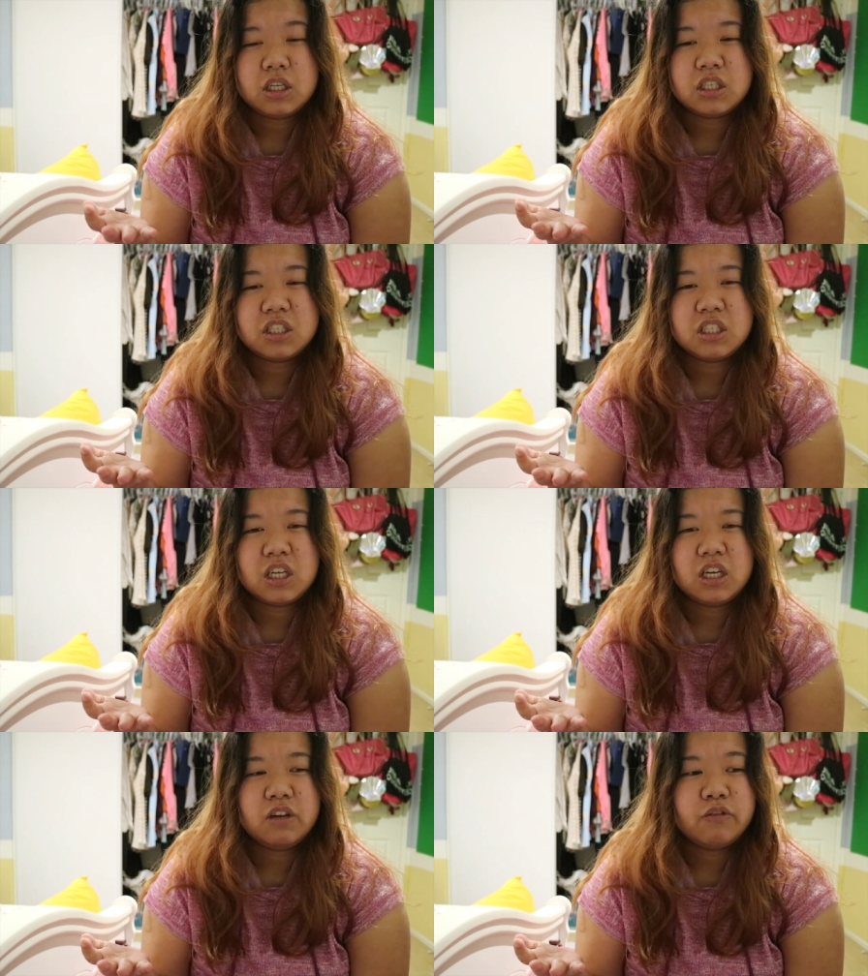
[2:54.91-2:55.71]
is
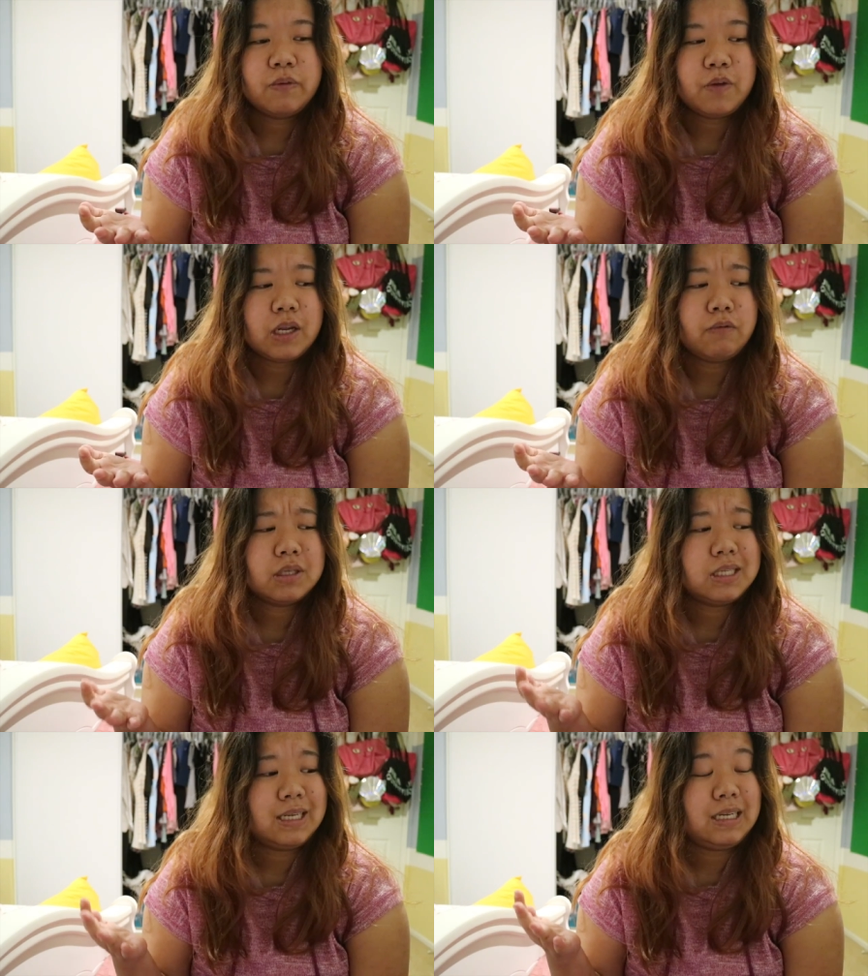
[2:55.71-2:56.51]
starting from when I
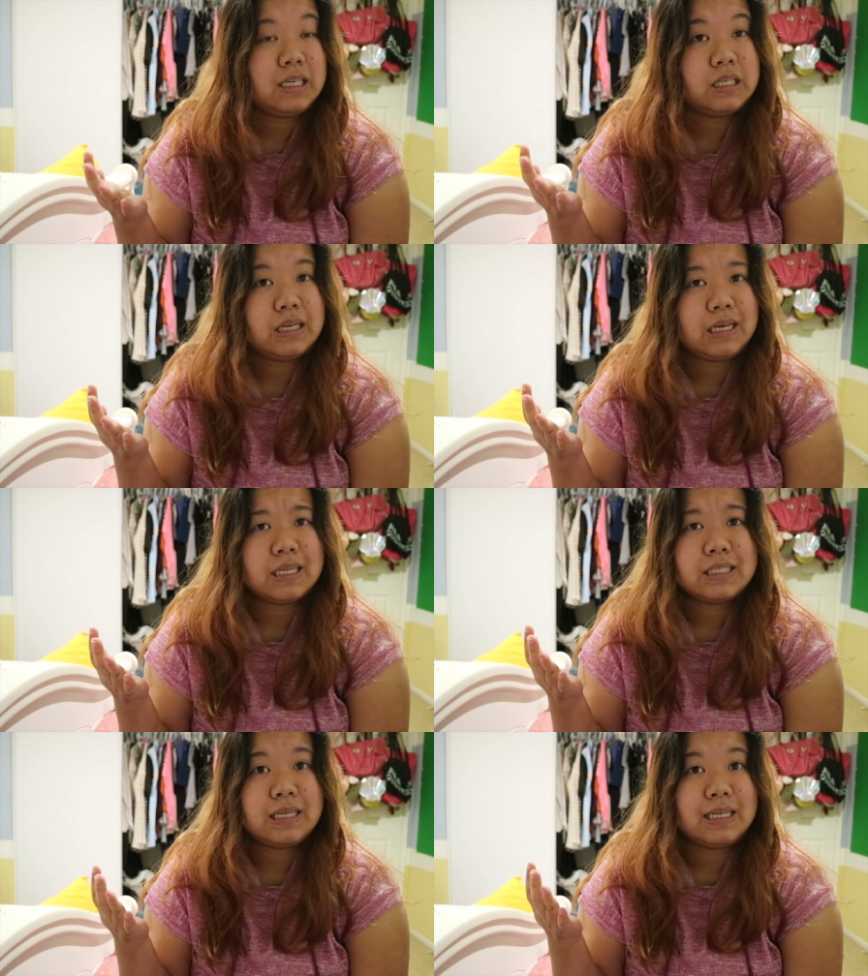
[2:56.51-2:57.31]
was like I
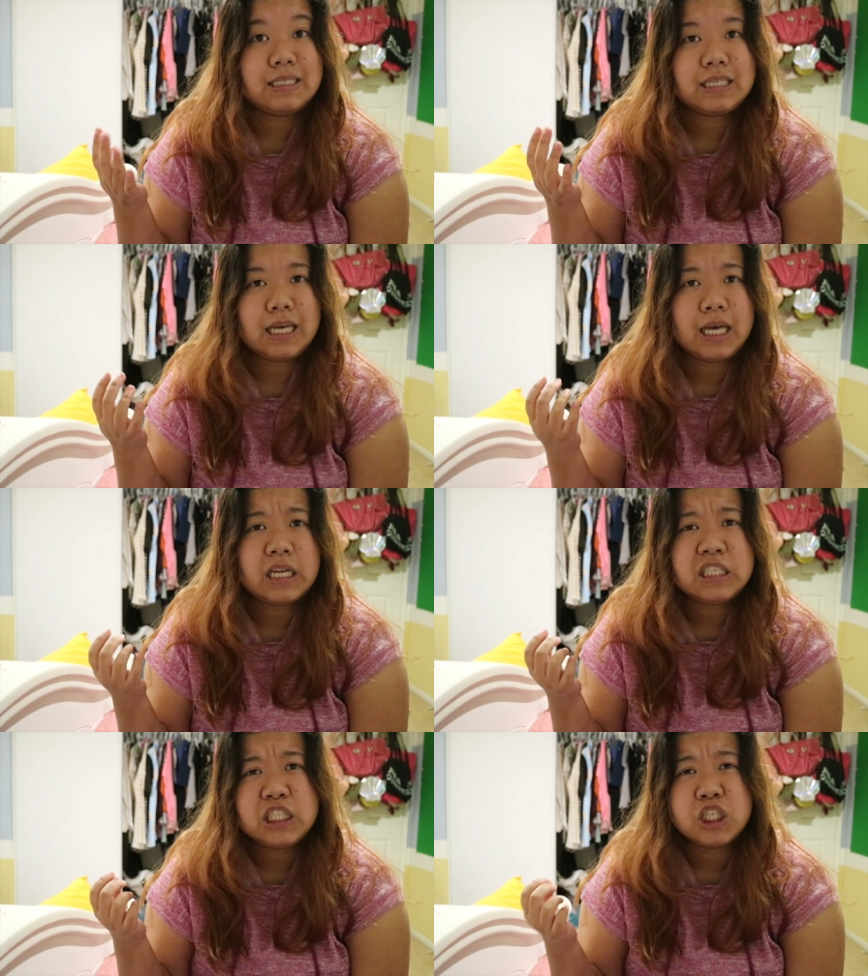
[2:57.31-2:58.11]
guess like
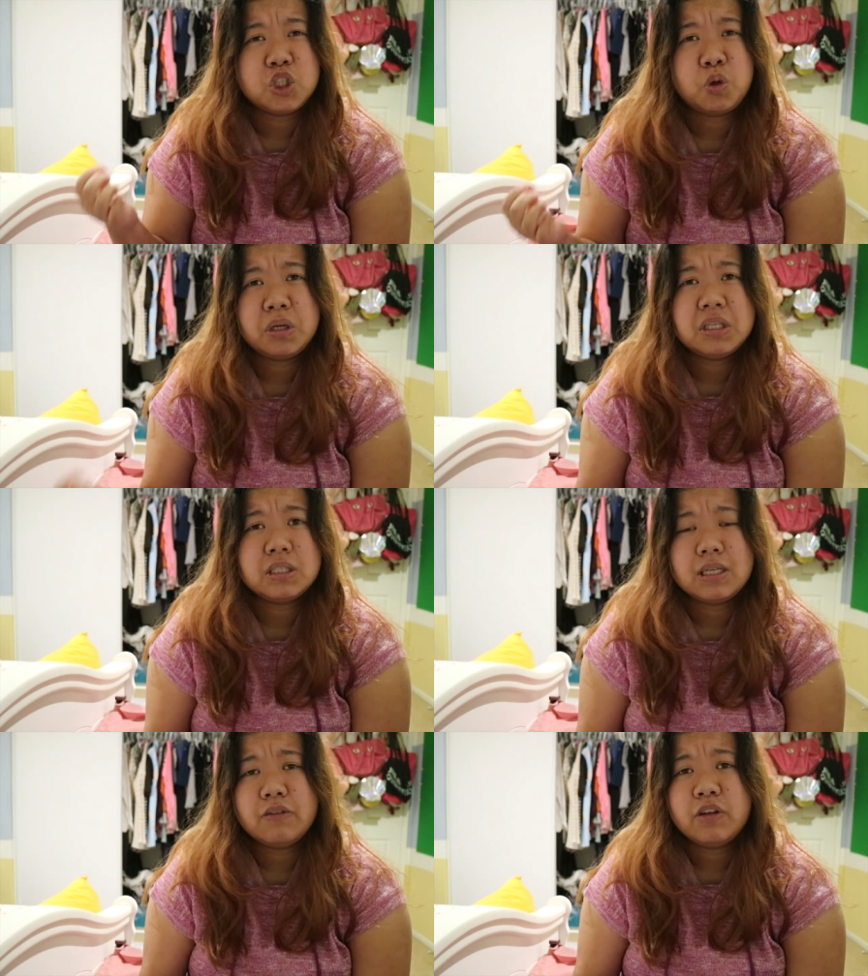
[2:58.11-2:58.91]
10 years old and
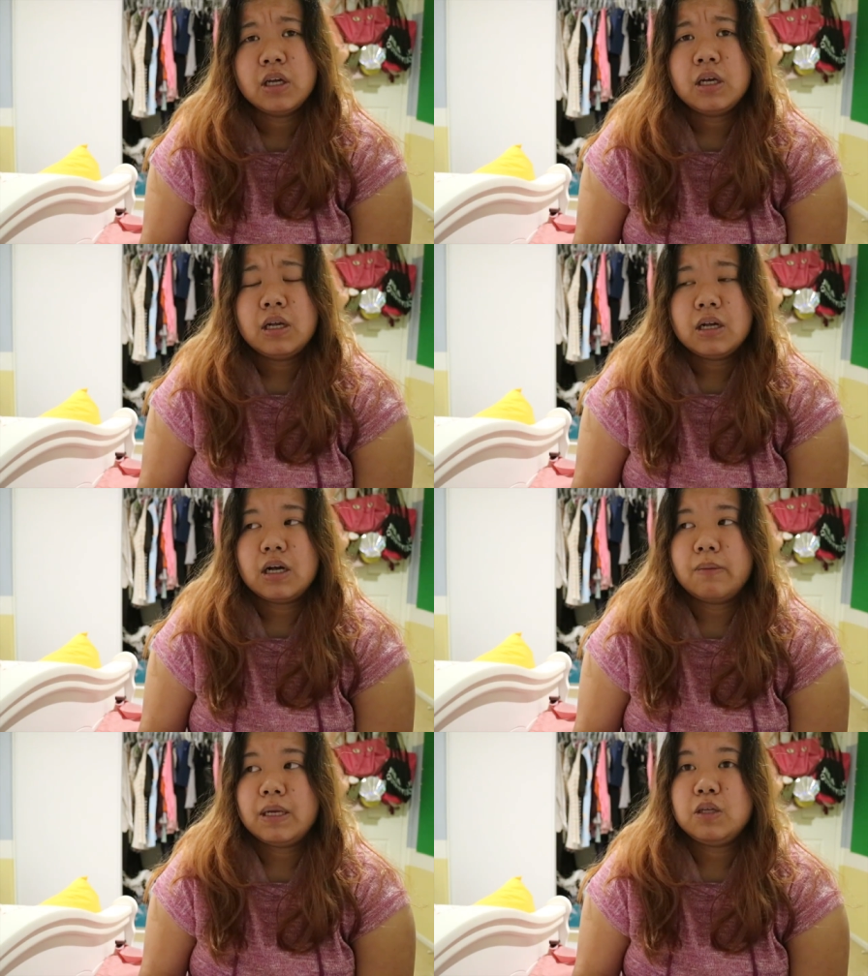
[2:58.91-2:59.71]
stuff.
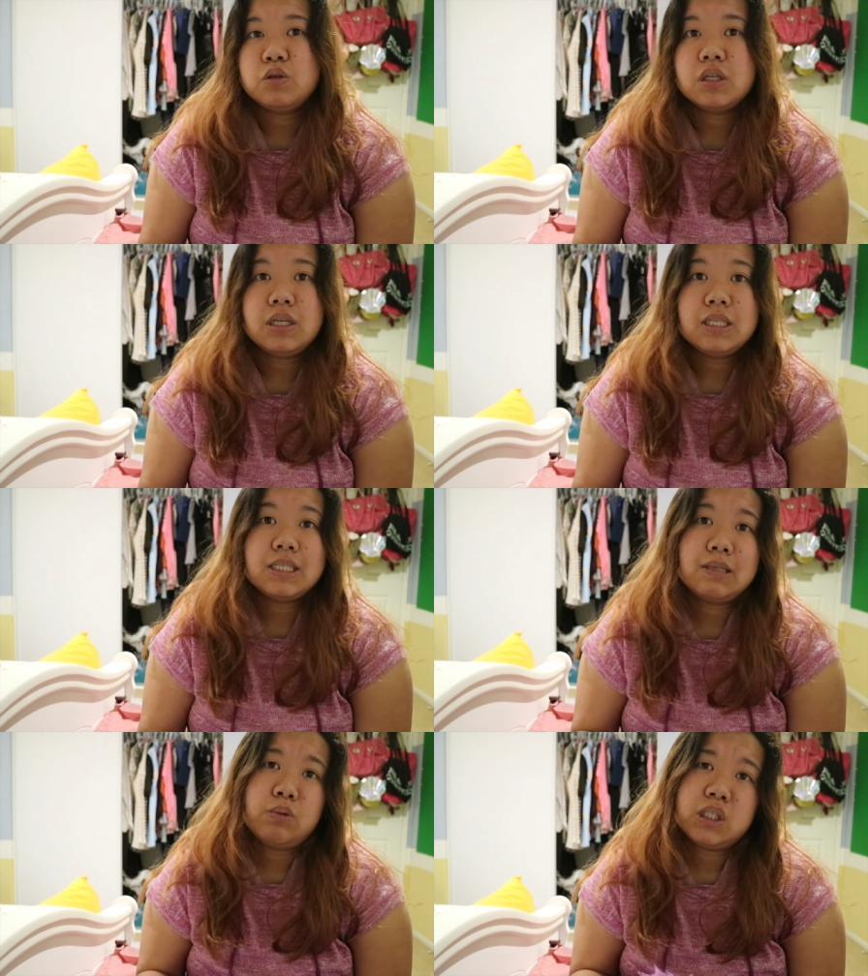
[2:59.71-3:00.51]
I usually
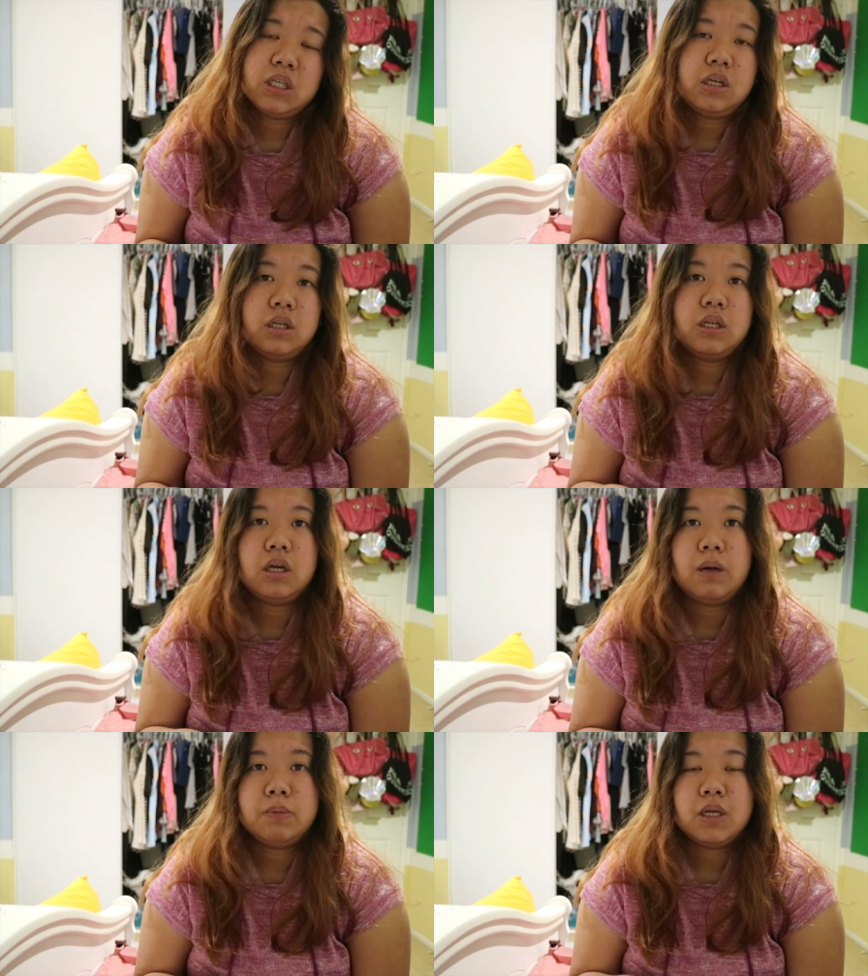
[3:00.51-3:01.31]
just visited
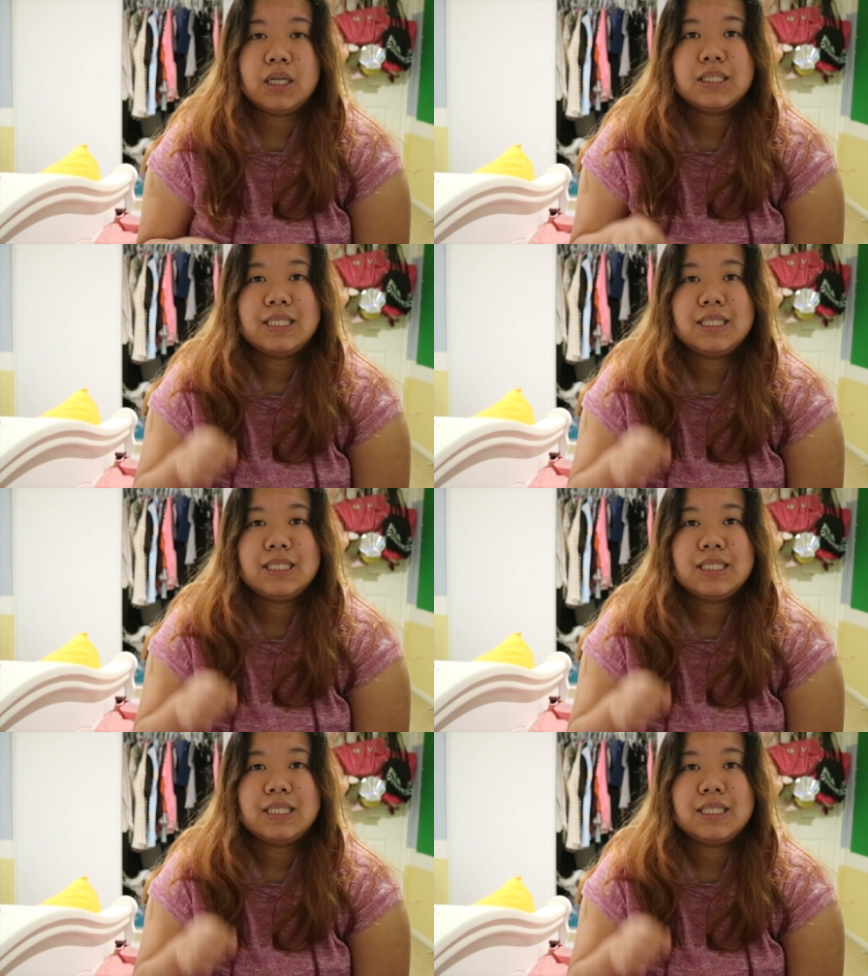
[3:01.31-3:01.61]
United